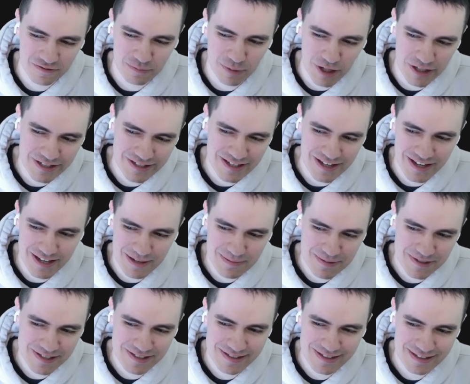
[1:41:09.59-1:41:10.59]
bun
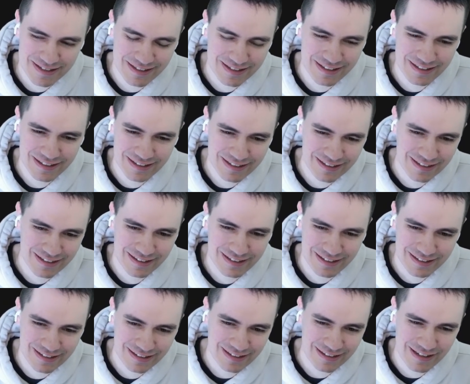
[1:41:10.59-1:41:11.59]
types,
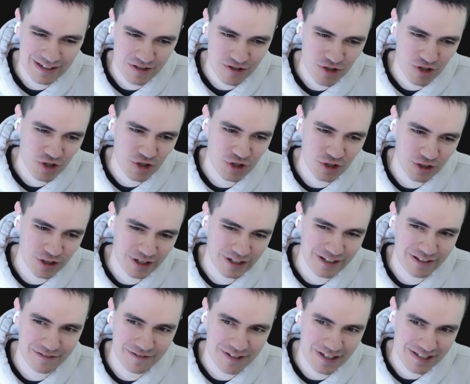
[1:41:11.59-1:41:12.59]
it
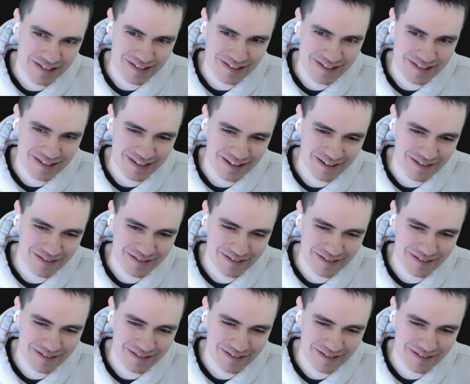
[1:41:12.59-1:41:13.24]
should fix itself.